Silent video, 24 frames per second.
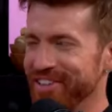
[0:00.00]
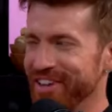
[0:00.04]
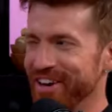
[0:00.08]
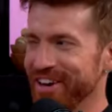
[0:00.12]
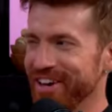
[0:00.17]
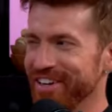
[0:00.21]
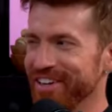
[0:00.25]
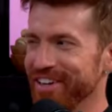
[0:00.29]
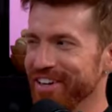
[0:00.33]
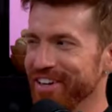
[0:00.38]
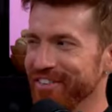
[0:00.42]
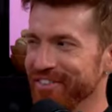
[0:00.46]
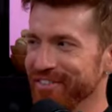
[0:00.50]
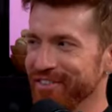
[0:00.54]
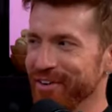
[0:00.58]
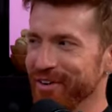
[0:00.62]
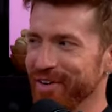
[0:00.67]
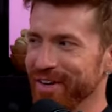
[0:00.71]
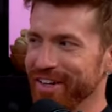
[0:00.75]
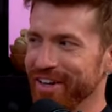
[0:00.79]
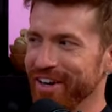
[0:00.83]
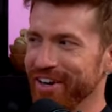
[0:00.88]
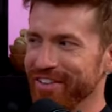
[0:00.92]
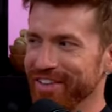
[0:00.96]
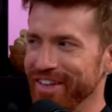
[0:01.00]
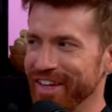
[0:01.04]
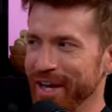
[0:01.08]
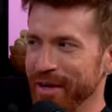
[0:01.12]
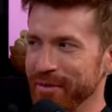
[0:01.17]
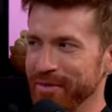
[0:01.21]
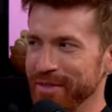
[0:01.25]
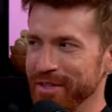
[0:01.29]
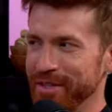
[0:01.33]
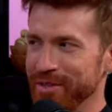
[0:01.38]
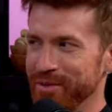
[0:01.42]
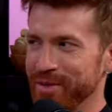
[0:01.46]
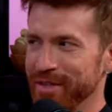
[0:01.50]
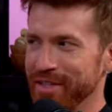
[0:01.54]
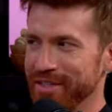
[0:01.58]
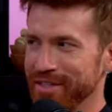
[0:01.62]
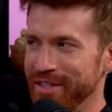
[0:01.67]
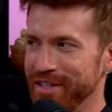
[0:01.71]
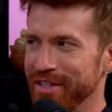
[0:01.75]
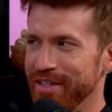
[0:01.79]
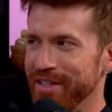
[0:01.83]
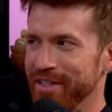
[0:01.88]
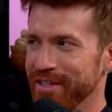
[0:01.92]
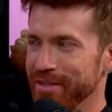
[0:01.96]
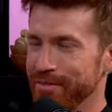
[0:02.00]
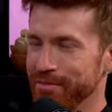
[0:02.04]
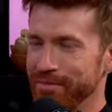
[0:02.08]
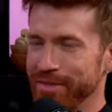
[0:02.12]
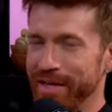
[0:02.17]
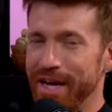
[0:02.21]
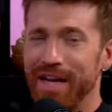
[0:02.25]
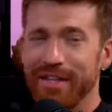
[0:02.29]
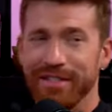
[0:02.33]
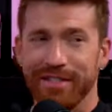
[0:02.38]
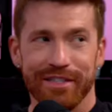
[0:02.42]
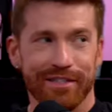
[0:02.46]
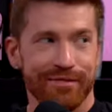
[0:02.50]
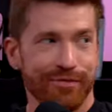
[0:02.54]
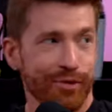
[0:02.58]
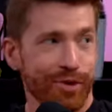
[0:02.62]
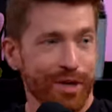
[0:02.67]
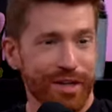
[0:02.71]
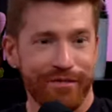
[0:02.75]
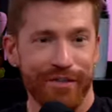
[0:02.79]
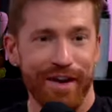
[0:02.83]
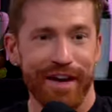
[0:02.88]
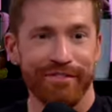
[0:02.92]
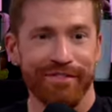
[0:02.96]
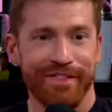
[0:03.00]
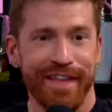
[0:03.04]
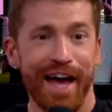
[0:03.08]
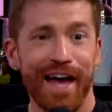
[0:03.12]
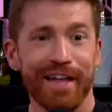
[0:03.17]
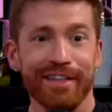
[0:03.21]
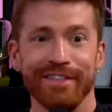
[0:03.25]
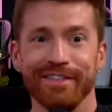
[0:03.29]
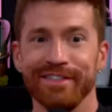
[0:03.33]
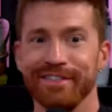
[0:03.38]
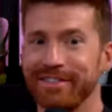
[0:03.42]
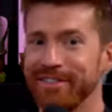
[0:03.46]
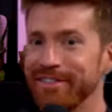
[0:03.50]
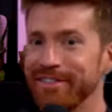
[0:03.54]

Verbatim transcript: thought of going out in the Hamptons was. Pasta's $45.